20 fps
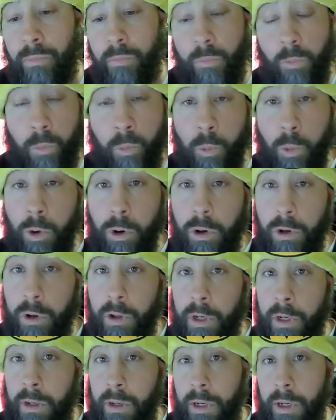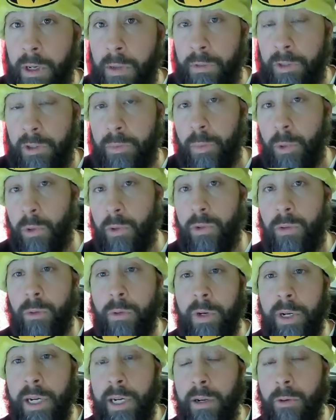wood of
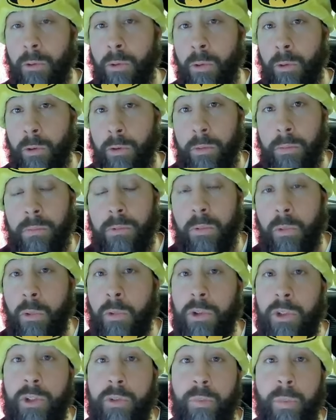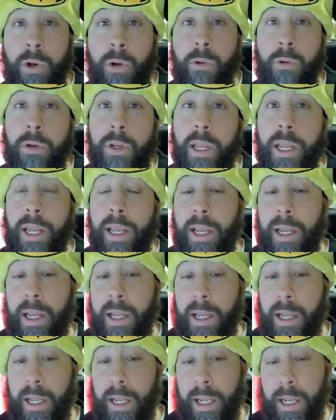smoldering or or smoke
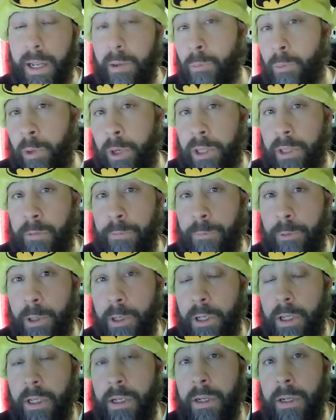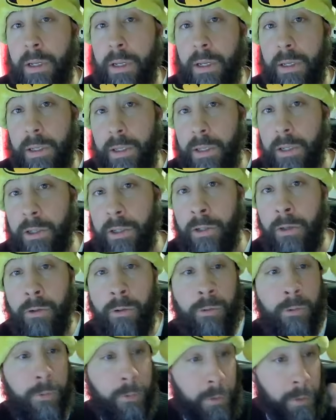with the flood
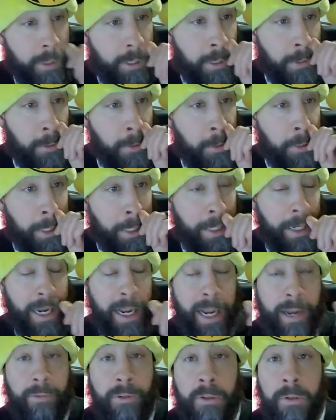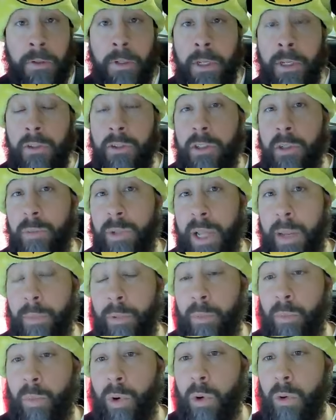you can look at having some type
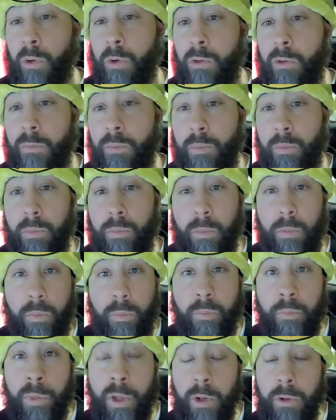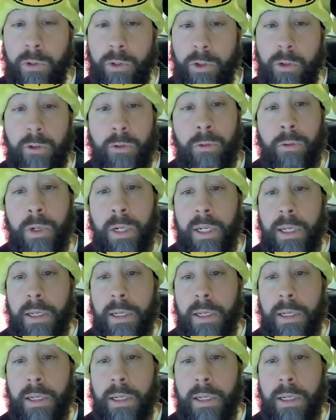of mold mildew